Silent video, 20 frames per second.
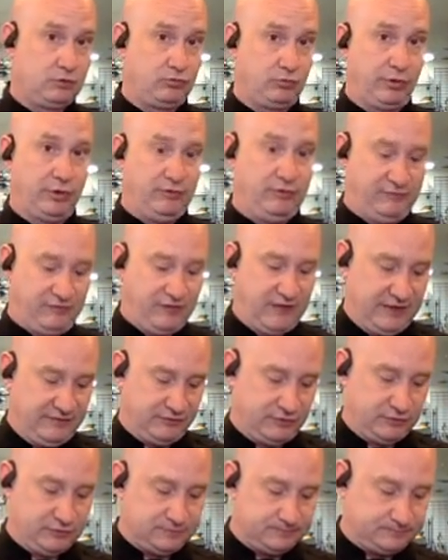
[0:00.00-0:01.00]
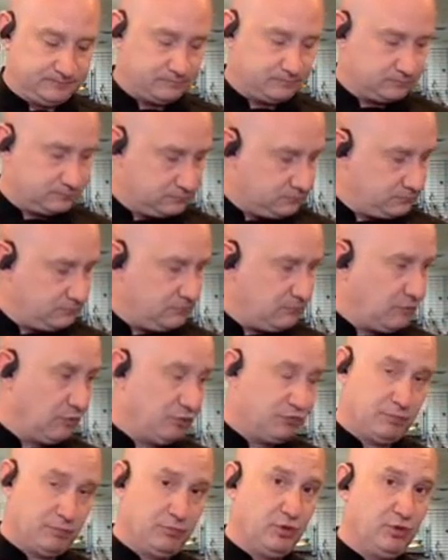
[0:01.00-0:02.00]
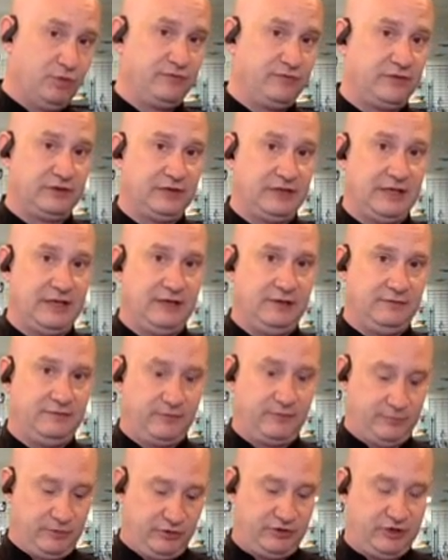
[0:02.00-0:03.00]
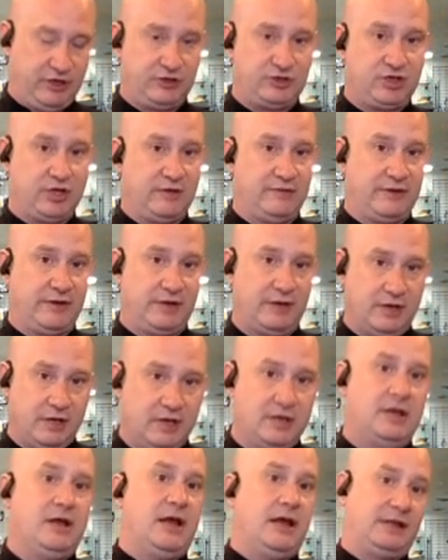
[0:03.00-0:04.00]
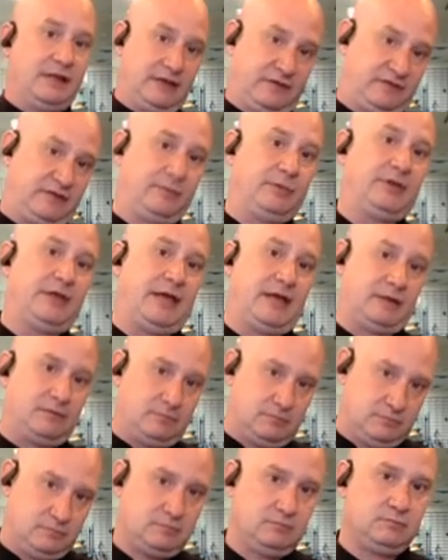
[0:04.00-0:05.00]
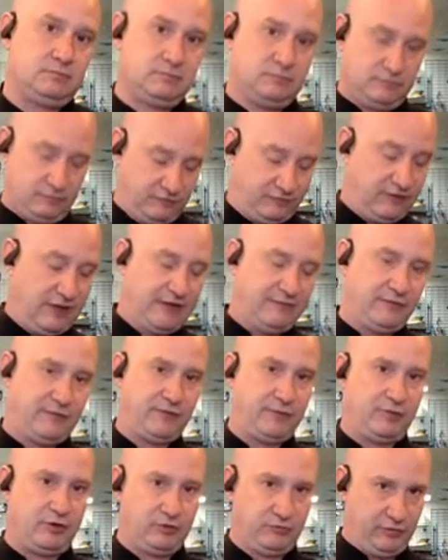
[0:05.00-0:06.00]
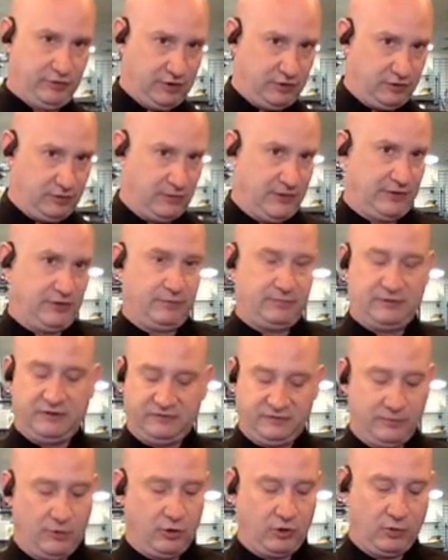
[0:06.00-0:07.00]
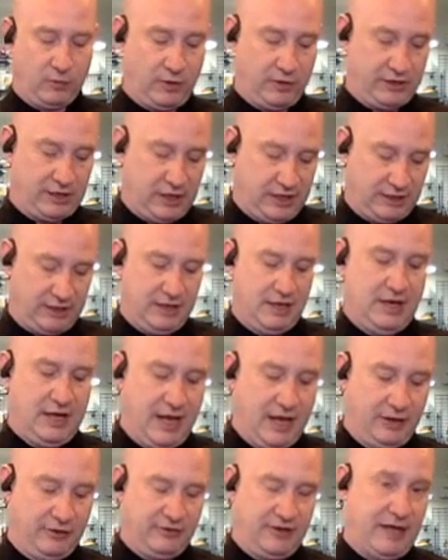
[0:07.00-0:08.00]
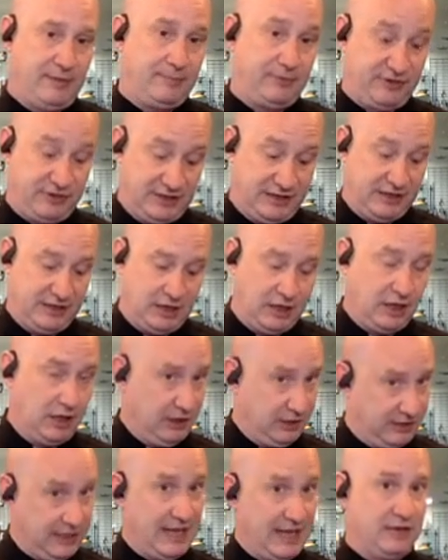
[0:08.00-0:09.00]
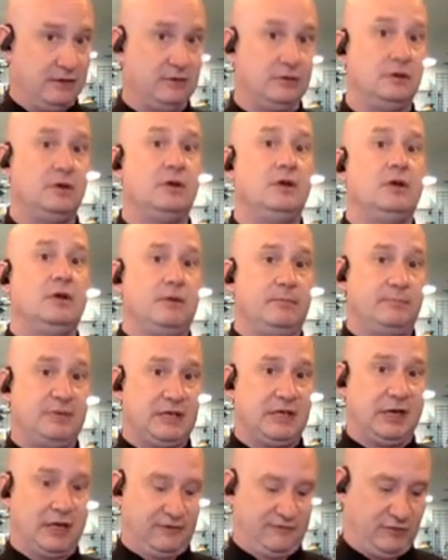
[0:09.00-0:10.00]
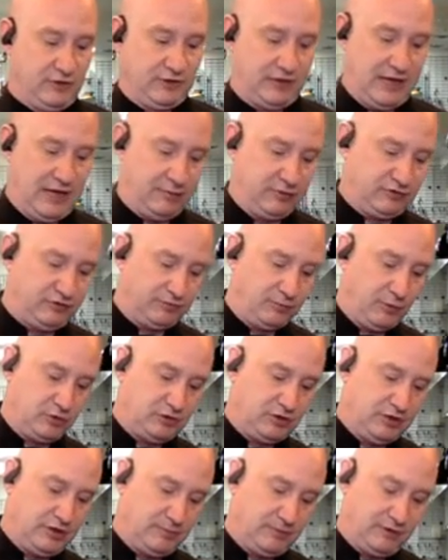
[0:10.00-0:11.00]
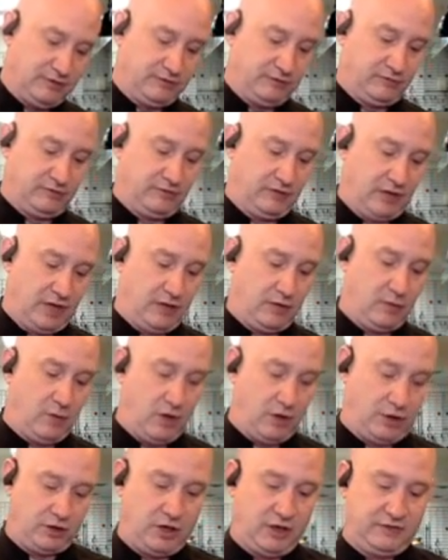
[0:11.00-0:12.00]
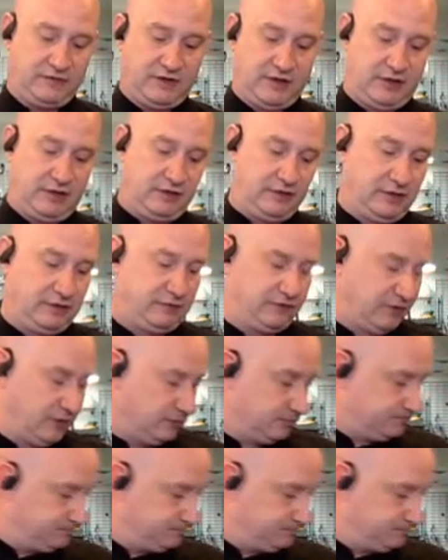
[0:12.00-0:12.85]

grill flavor, remove the lid from your Dutch oven and let some of that flavor from the grill, whether it be smoke or whatnot, enter that. But then again, be careful on how much smoke you get because there's a lot of water content in it. So I'm